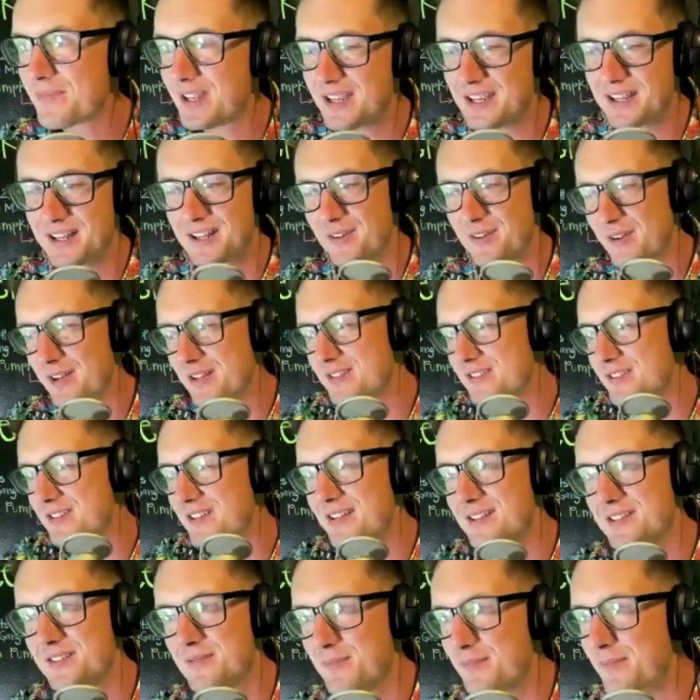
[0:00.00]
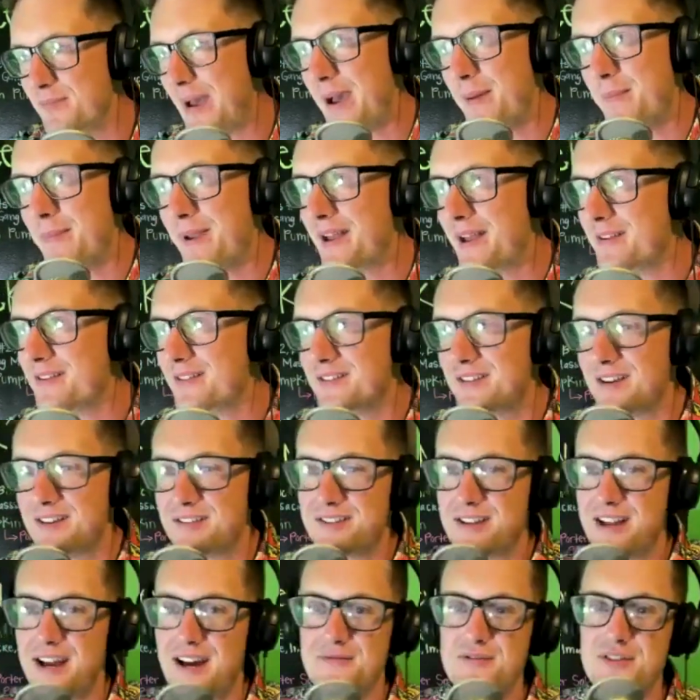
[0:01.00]
it's Batman
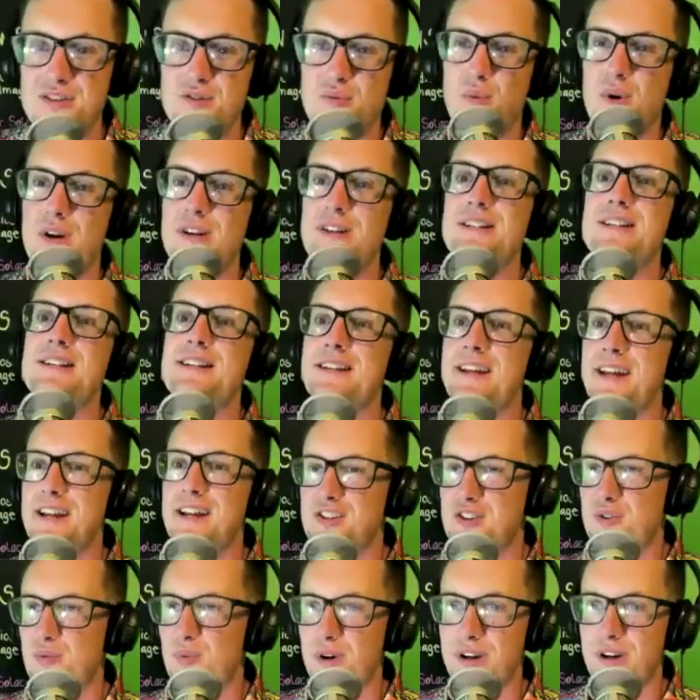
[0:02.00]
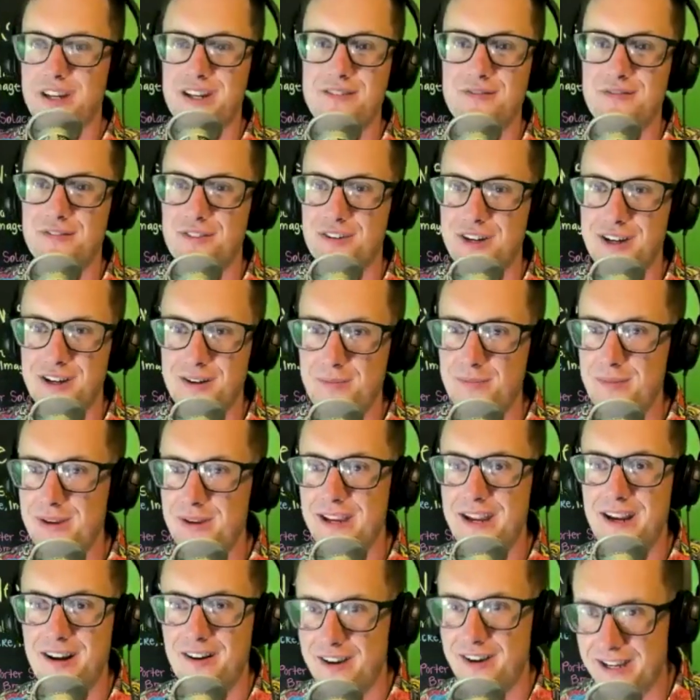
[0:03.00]
doesn't have just one teenager working for him
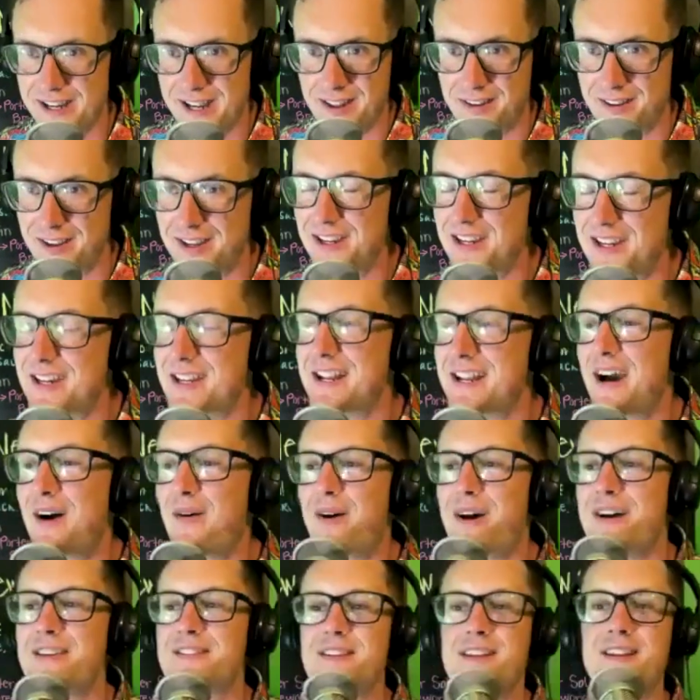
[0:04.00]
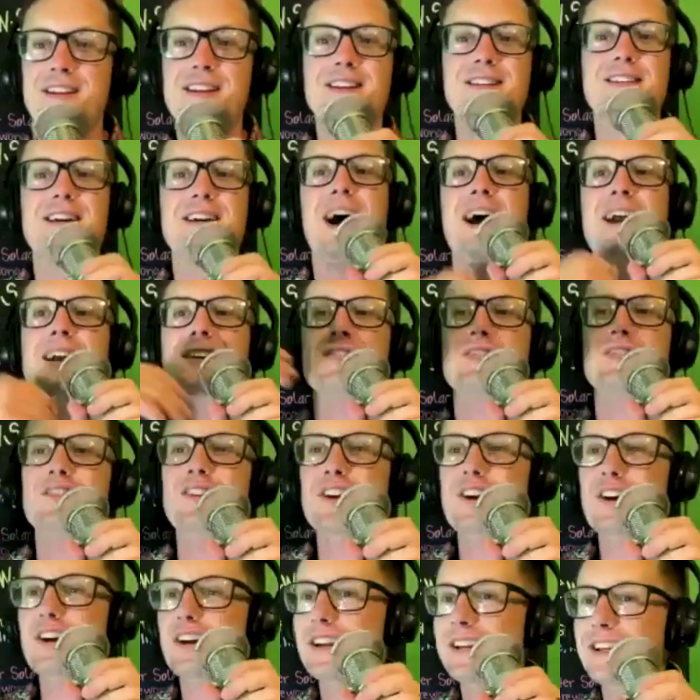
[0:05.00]
and Carrie Kelly. He now has an entire
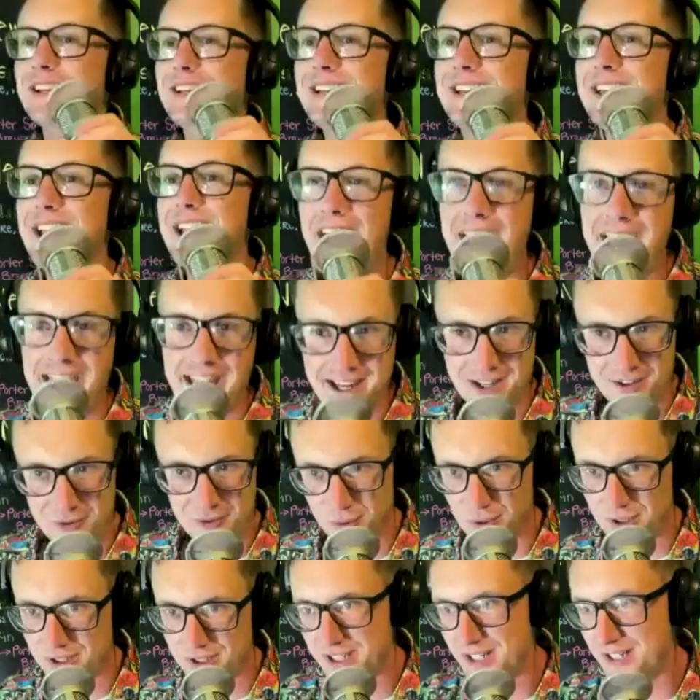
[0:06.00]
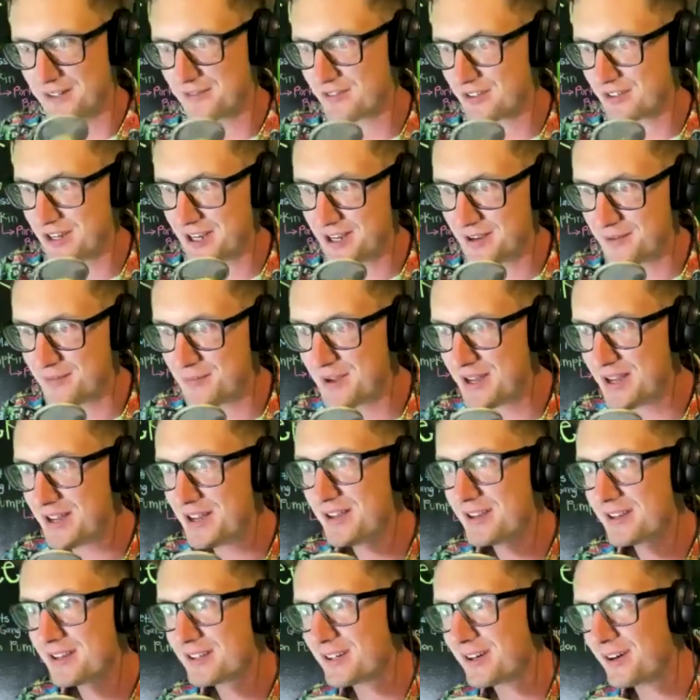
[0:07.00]
gang working for him
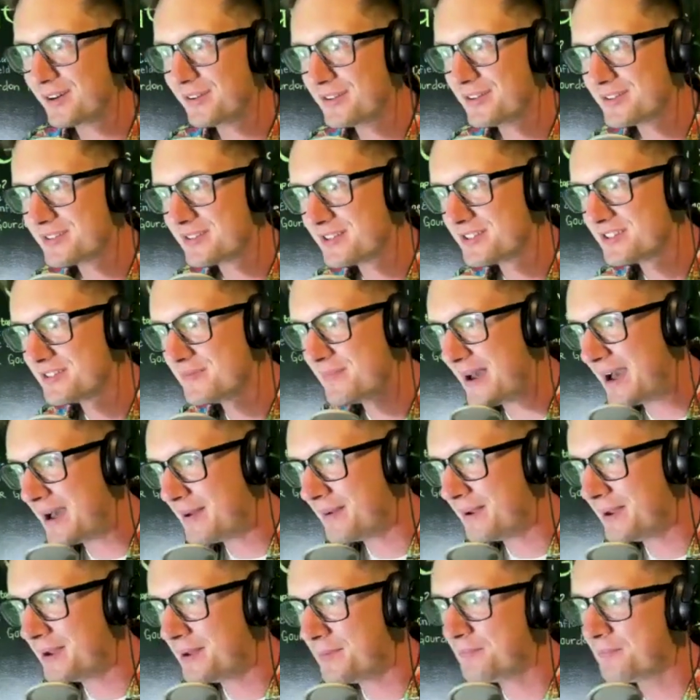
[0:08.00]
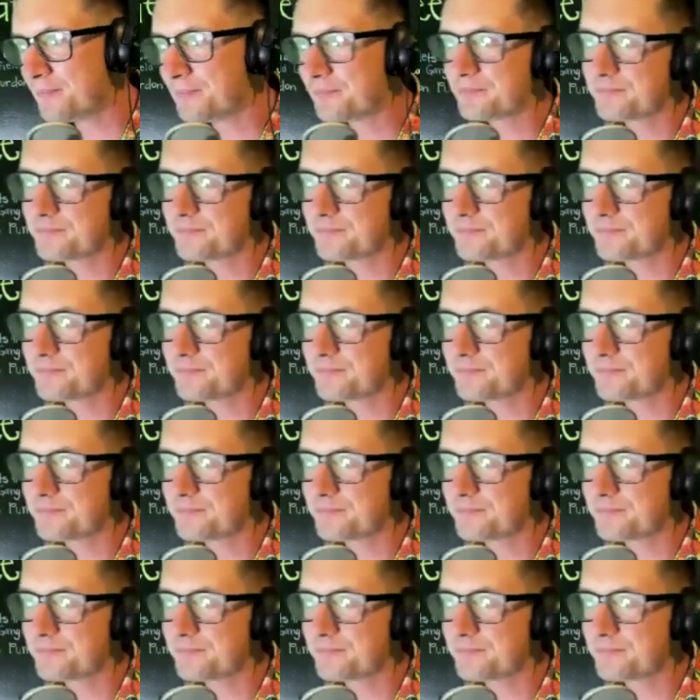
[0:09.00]
called the Sons of Batman.